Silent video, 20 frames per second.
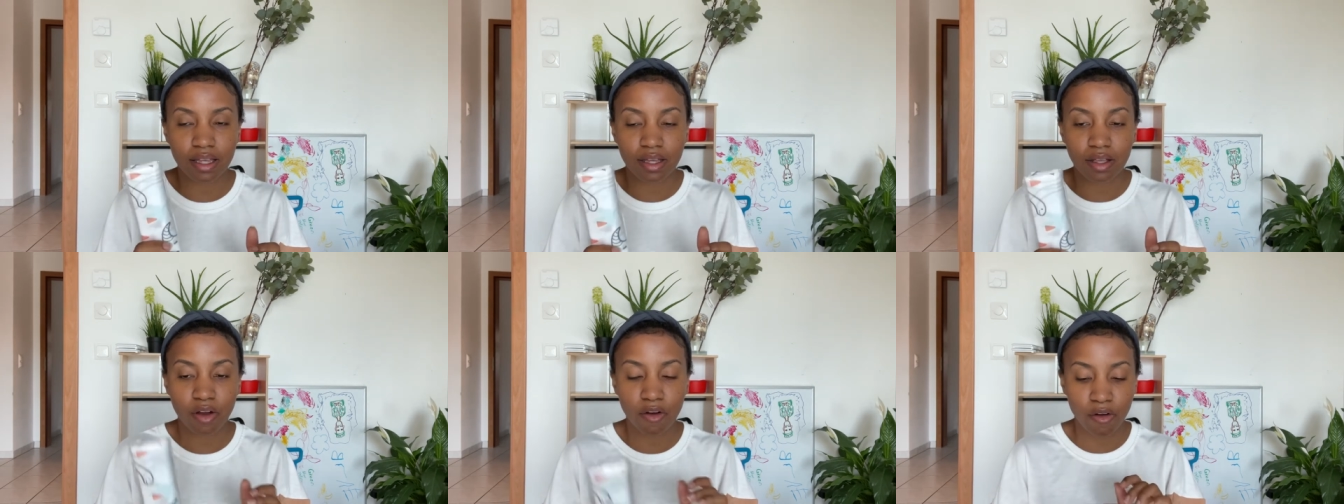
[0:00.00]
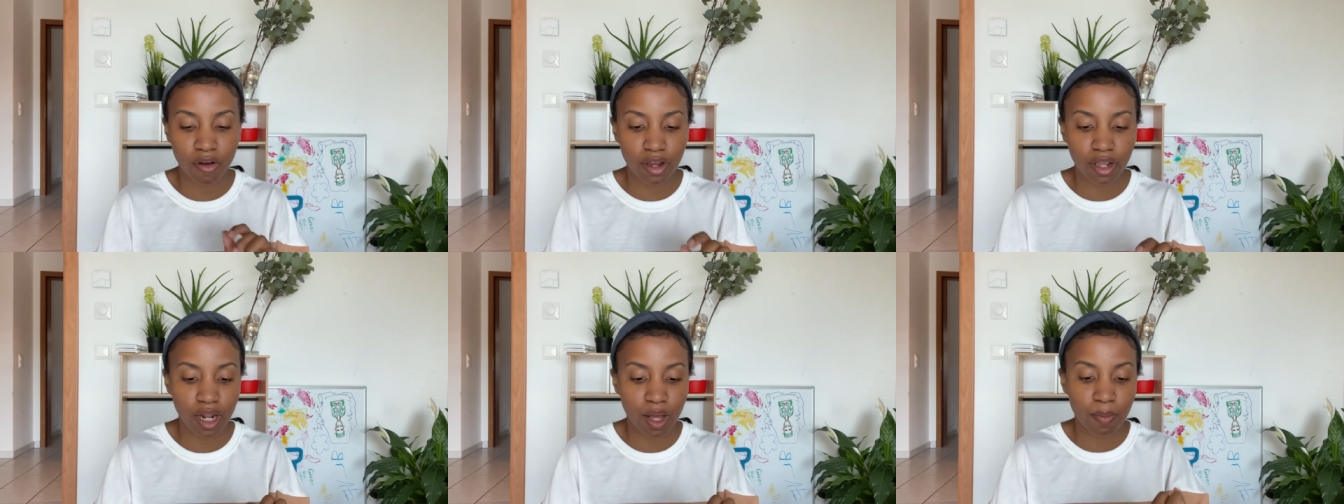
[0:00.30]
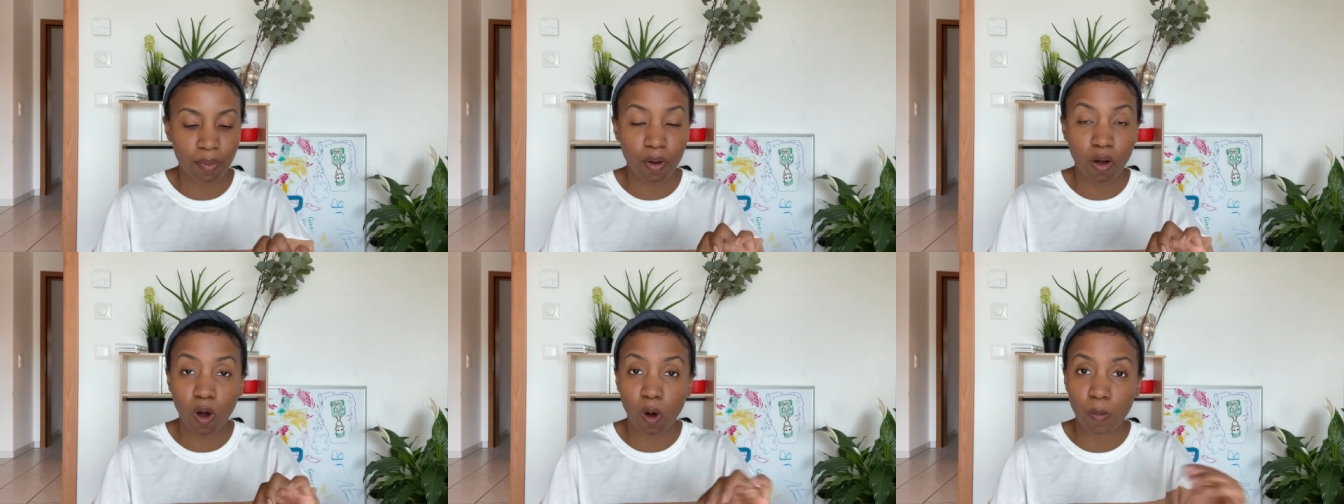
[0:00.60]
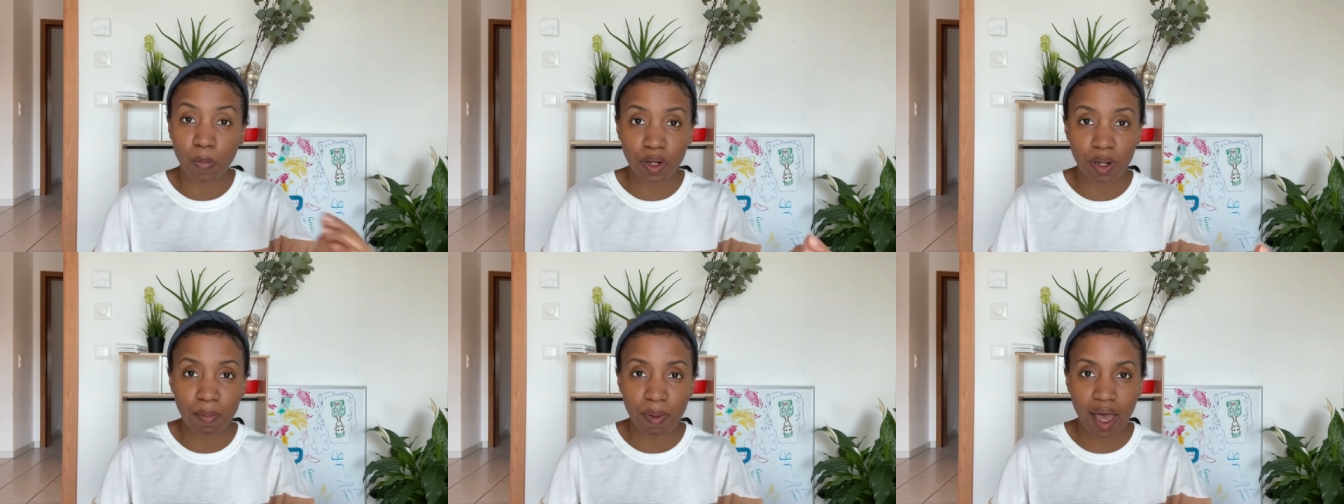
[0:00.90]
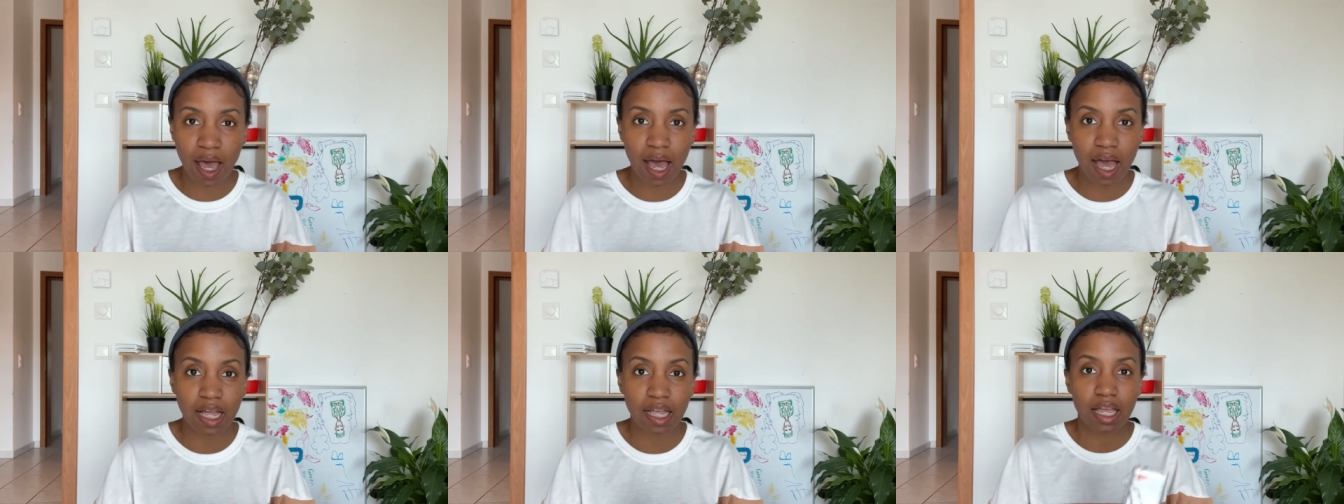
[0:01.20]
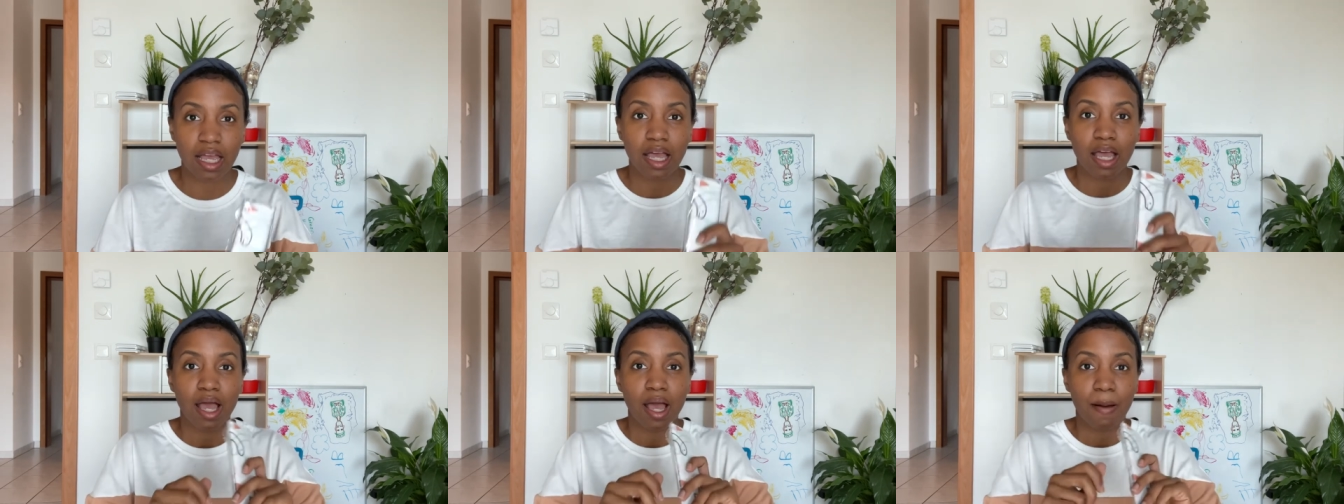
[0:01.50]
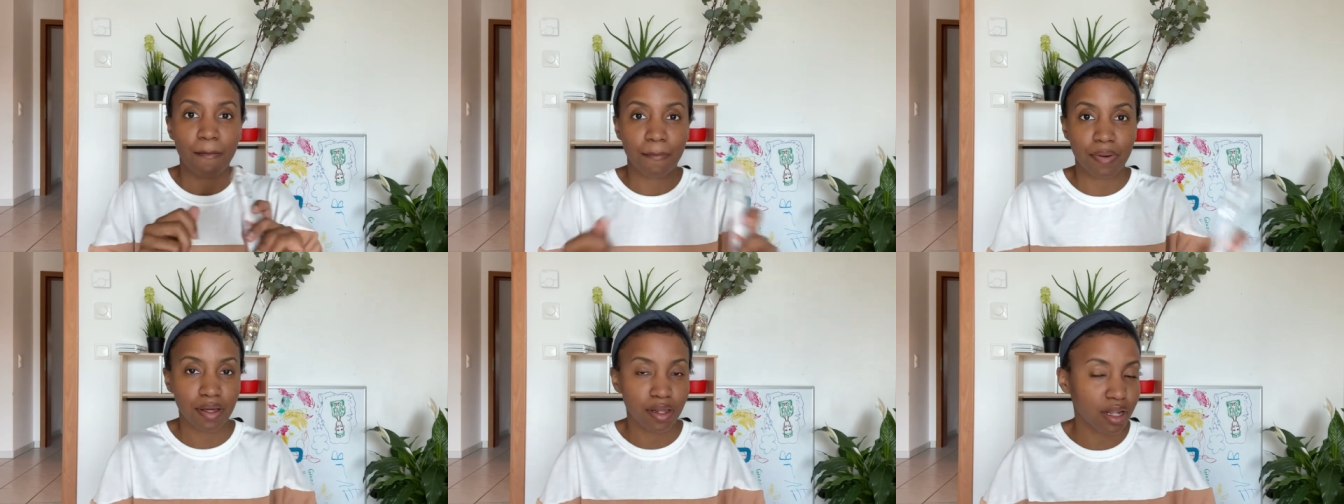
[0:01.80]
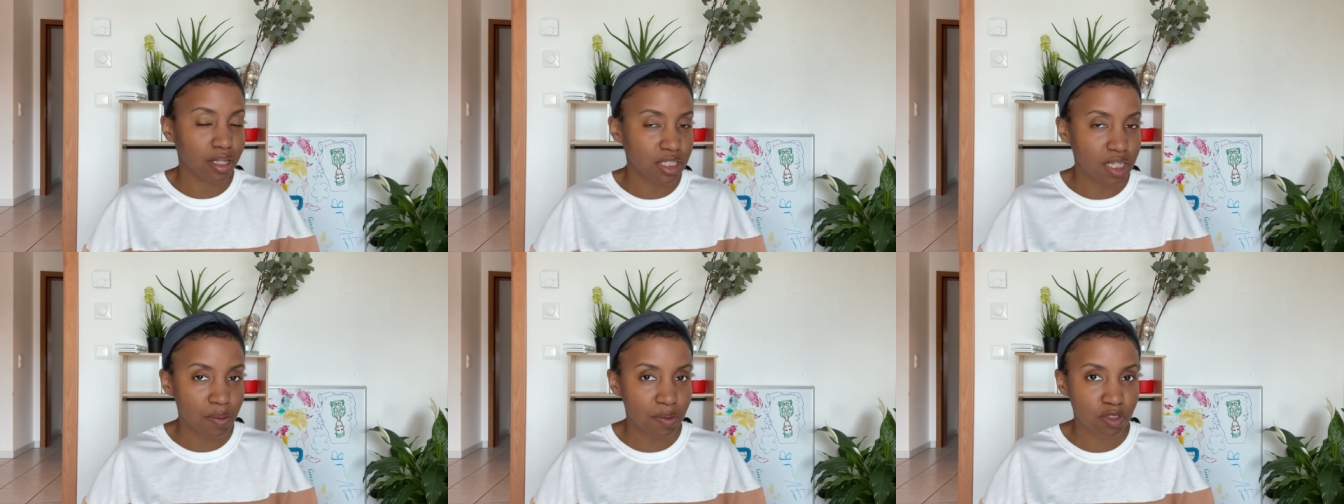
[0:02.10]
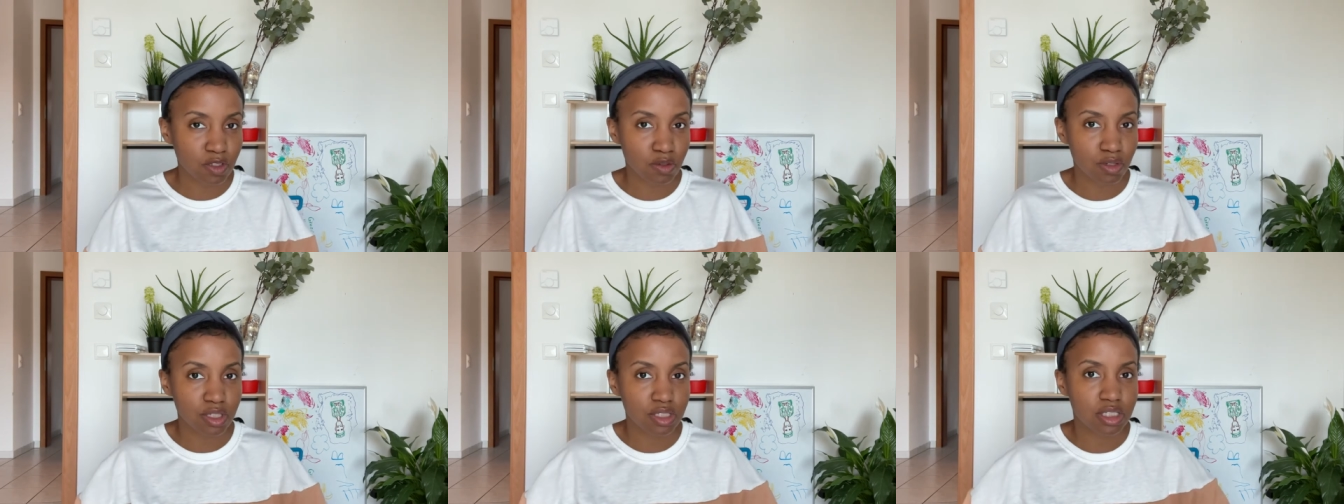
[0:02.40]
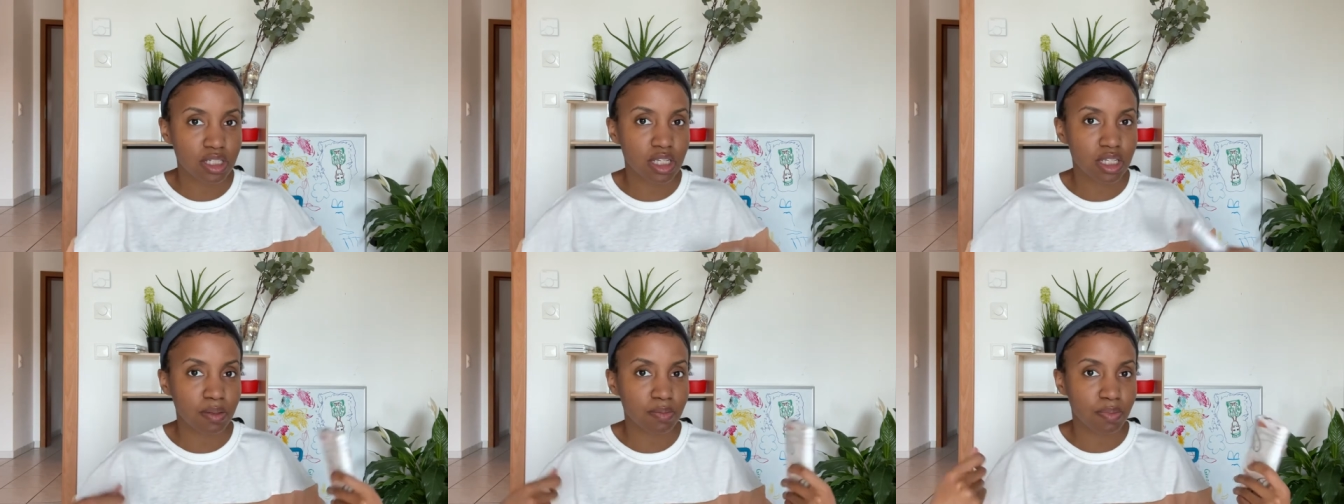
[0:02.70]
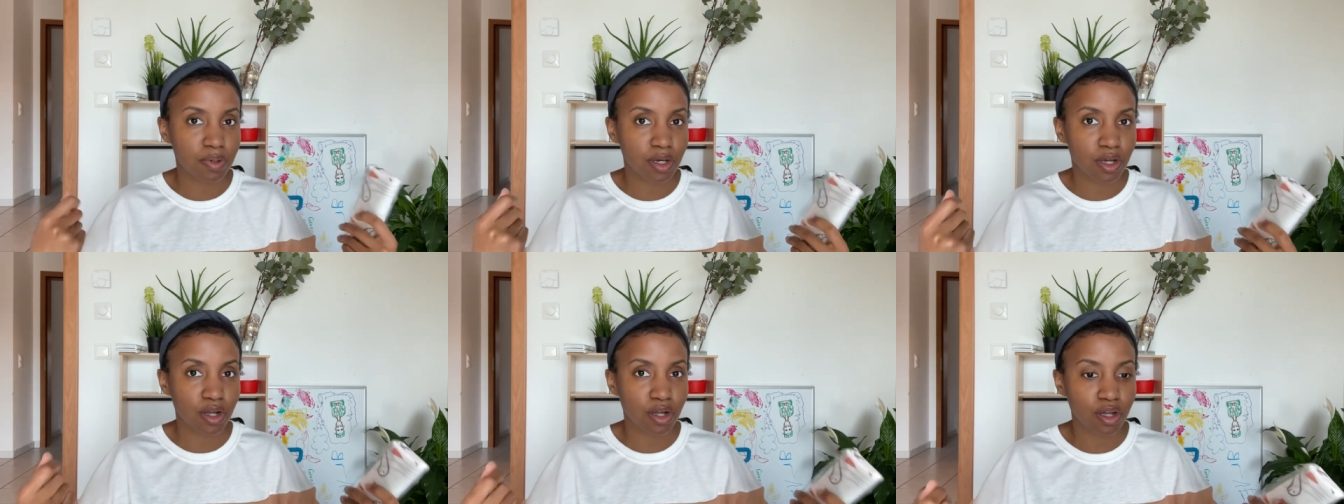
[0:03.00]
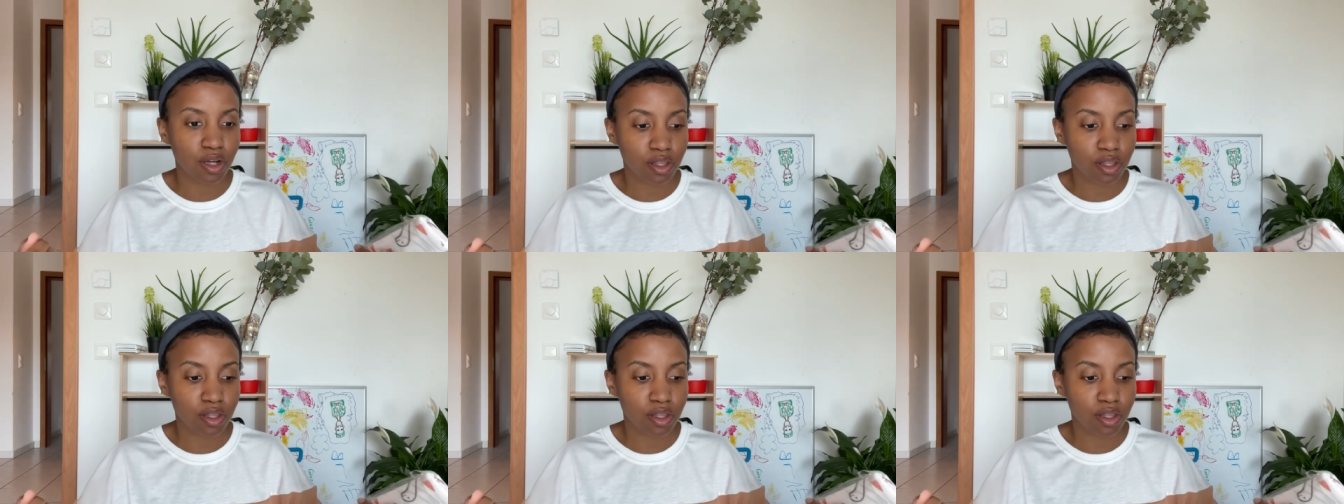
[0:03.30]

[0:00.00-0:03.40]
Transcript: I hurried up, opened a pack, put it on top of the toilet seat, then put